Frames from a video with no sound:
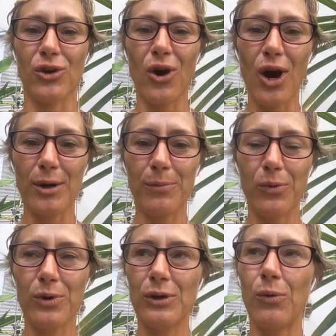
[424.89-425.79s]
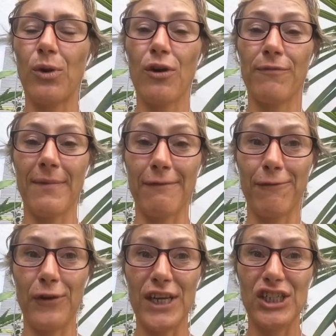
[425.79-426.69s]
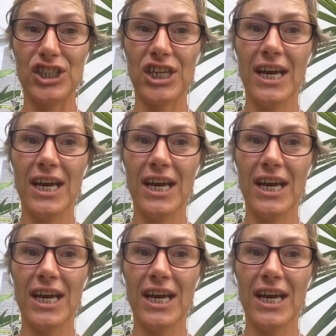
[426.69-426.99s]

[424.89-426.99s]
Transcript: cardboard all over my fridge,